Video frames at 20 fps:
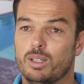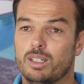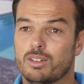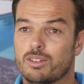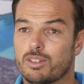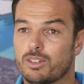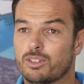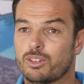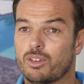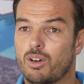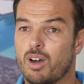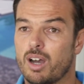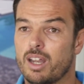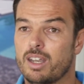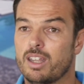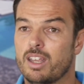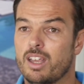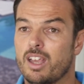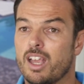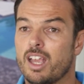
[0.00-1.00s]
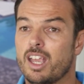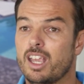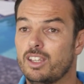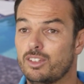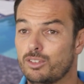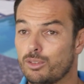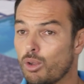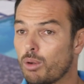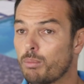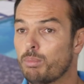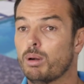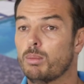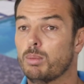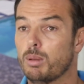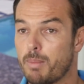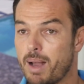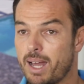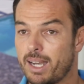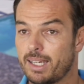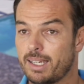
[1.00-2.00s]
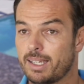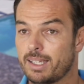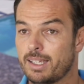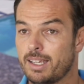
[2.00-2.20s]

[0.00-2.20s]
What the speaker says: into the site is non-problematic.